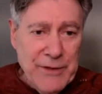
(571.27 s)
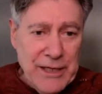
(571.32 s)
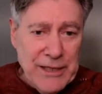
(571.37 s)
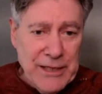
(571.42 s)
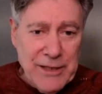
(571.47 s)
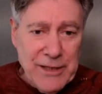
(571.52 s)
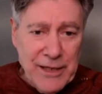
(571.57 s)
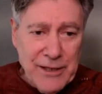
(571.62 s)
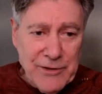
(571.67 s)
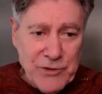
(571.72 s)
i
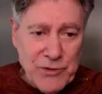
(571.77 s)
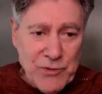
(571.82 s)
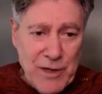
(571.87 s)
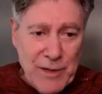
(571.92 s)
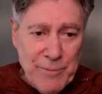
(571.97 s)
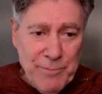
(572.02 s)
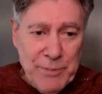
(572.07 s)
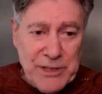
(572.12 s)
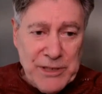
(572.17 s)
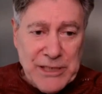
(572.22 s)
think donald
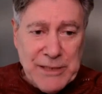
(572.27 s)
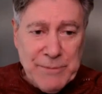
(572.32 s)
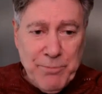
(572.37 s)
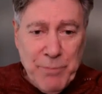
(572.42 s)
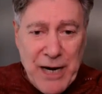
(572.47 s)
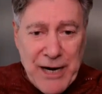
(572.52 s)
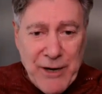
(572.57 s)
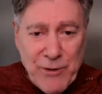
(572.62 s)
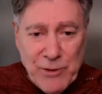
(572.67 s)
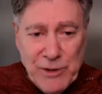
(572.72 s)
trump is
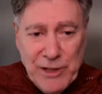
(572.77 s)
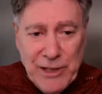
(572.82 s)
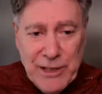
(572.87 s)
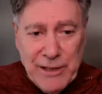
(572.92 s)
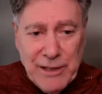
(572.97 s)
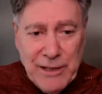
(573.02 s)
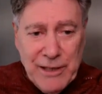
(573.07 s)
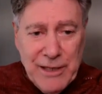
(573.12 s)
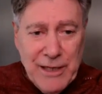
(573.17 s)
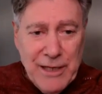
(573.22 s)

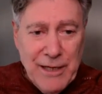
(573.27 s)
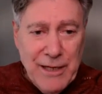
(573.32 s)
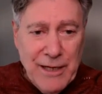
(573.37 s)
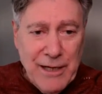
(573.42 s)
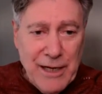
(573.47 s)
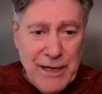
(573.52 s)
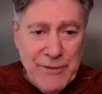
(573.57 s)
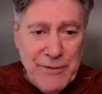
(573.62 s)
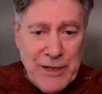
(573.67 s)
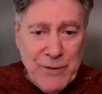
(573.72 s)
spiraling
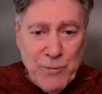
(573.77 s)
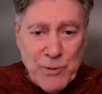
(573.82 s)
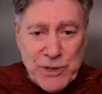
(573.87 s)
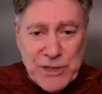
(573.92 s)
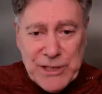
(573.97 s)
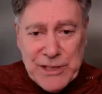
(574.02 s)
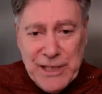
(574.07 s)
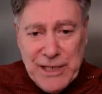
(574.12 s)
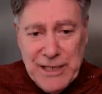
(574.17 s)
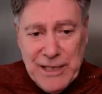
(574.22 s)
i think
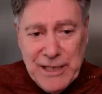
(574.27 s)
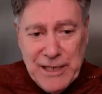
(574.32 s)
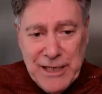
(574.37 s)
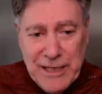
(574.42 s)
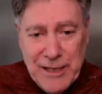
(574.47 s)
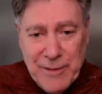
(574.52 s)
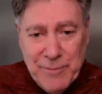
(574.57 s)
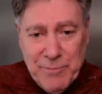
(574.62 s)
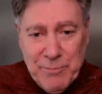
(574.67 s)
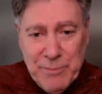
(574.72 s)
we're
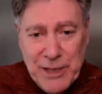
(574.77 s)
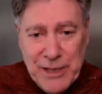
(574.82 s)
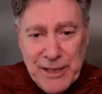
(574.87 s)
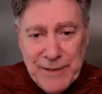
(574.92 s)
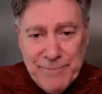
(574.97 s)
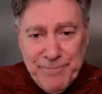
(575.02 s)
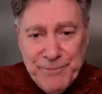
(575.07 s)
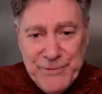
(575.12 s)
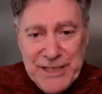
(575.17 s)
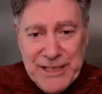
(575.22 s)
seeing him
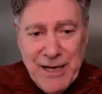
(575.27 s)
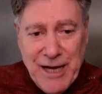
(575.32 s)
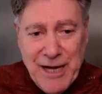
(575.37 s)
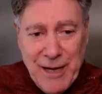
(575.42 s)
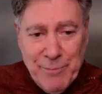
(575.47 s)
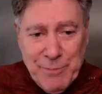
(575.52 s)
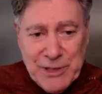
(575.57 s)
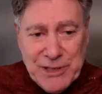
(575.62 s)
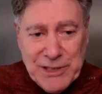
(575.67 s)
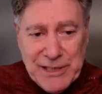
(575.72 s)
um,
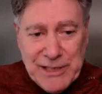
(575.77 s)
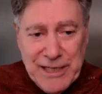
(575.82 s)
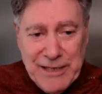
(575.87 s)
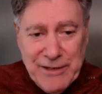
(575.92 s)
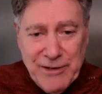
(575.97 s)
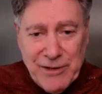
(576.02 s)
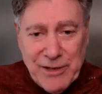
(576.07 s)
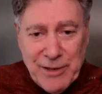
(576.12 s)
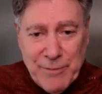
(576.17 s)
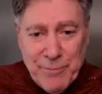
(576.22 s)

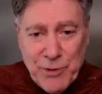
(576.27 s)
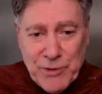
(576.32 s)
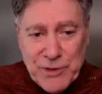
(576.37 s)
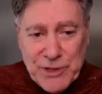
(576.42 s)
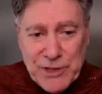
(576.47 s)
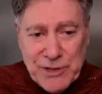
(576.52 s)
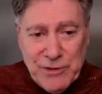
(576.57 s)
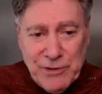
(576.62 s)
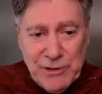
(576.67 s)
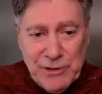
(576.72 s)
decompensate on a
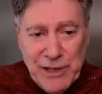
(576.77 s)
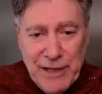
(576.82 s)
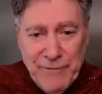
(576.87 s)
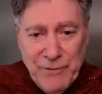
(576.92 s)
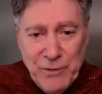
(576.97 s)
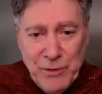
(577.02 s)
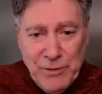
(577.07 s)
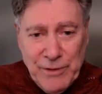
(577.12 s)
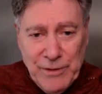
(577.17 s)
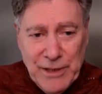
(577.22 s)
personal
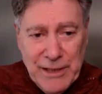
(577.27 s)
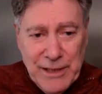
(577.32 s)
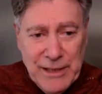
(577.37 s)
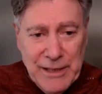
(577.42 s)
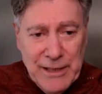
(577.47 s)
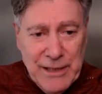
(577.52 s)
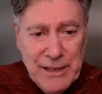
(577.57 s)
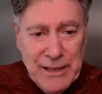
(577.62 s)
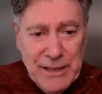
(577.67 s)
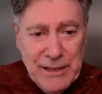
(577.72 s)
level
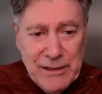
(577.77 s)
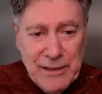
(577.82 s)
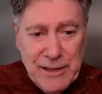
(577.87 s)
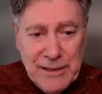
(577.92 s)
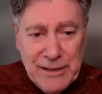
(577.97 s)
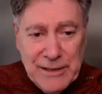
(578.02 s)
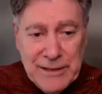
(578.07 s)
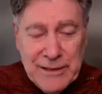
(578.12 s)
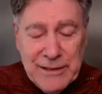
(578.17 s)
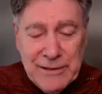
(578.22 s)

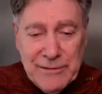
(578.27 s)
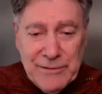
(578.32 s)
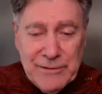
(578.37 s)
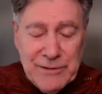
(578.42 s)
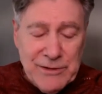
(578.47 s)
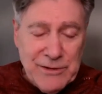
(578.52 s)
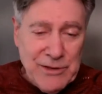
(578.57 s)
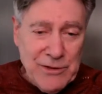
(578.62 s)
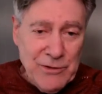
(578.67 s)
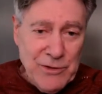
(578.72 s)
uh,
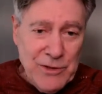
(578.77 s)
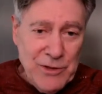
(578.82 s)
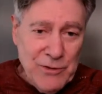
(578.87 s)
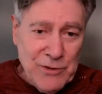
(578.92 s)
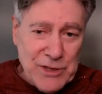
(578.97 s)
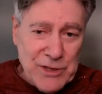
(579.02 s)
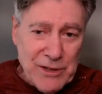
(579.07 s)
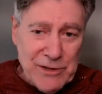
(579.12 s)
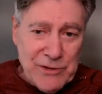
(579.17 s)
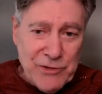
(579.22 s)
to
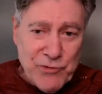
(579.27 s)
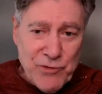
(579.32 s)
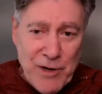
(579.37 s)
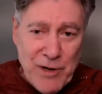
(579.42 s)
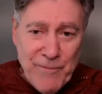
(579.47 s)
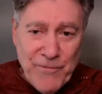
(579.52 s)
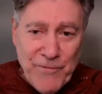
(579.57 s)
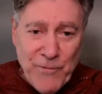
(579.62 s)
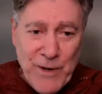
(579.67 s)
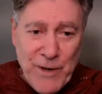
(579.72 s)
use a
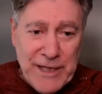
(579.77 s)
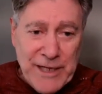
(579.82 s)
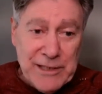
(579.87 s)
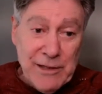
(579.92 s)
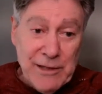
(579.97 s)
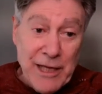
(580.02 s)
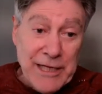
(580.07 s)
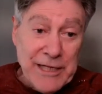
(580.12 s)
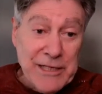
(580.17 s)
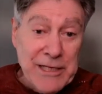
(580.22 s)
trump
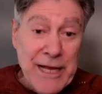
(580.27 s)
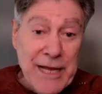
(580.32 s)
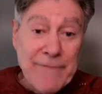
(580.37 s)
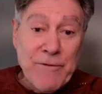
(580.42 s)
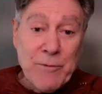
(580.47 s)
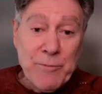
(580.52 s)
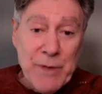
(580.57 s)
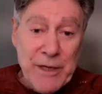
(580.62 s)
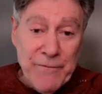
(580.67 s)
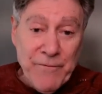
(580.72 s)
phrase like
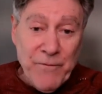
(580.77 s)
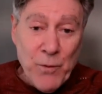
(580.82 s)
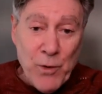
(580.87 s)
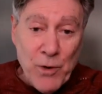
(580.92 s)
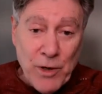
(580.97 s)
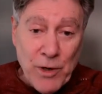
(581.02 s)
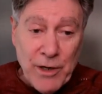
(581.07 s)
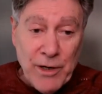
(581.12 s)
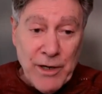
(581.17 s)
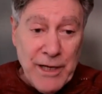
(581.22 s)
never
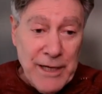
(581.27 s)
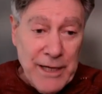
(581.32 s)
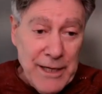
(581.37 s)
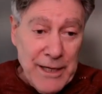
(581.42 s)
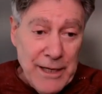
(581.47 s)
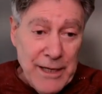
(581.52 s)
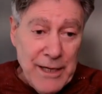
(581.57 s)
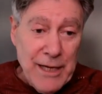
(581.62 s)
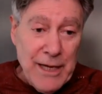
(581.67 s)
before